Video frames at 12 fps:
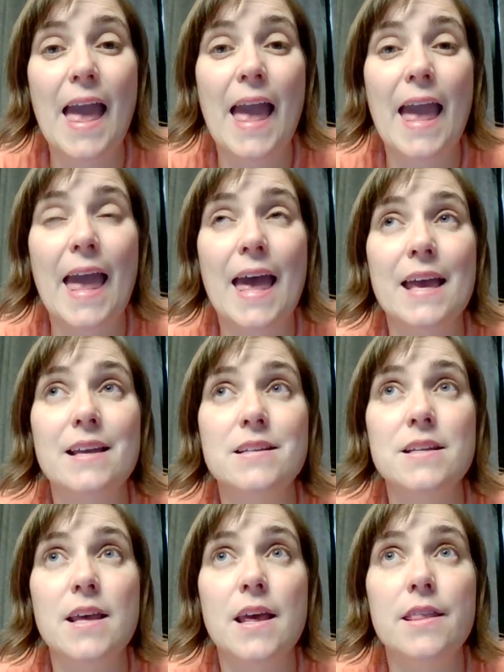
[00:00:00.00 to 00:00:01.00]

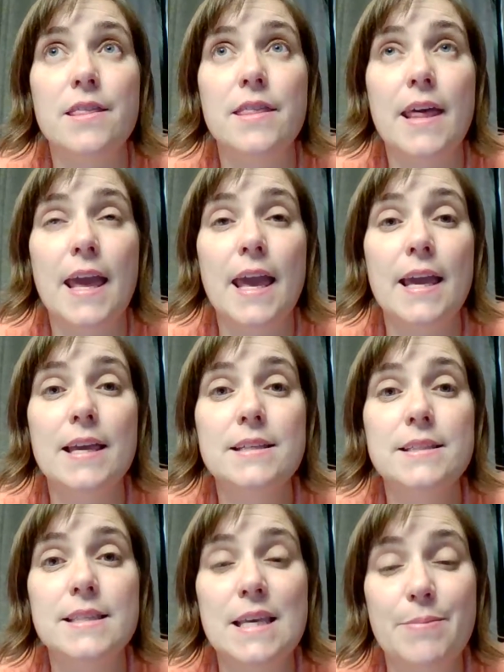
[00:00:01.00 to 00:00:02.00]
and they
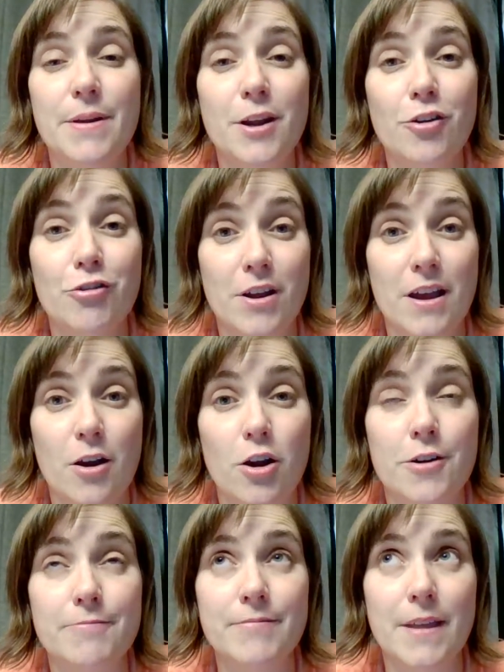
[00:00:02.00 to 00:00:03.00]
sleep in a crib,
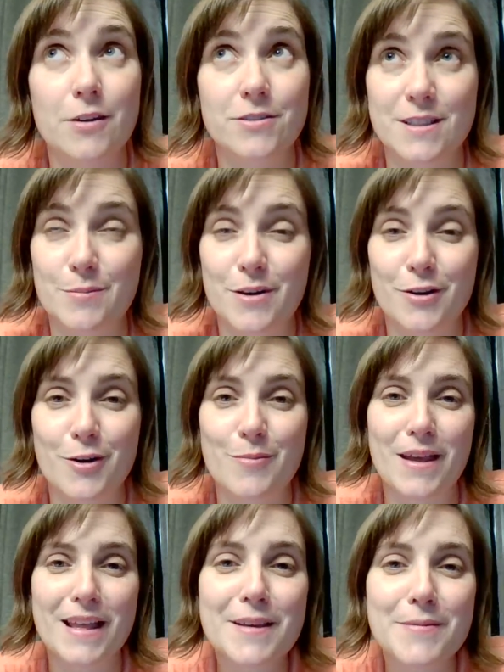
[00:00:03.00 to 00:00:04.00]
or they don't sleep in a crib,
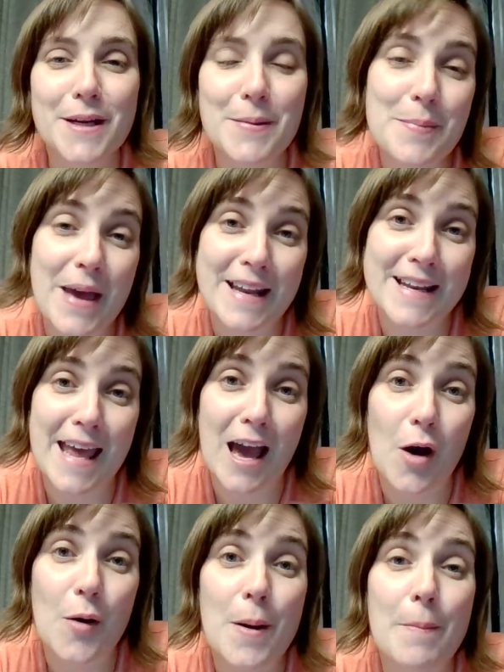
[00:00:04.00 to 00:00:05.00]
they sleep in a bed
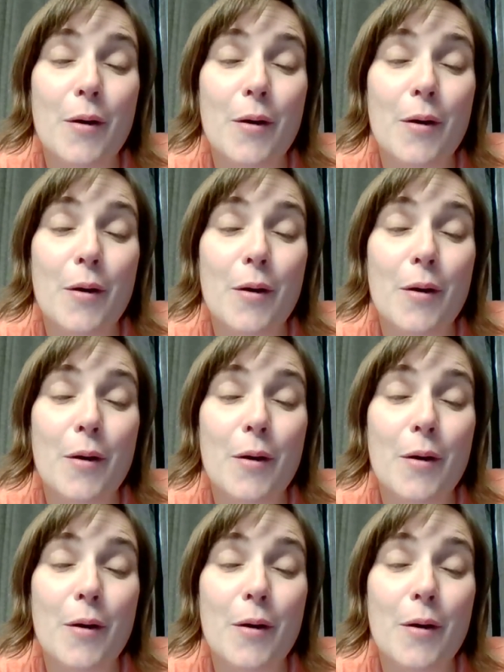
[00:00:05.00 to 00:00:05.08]
now.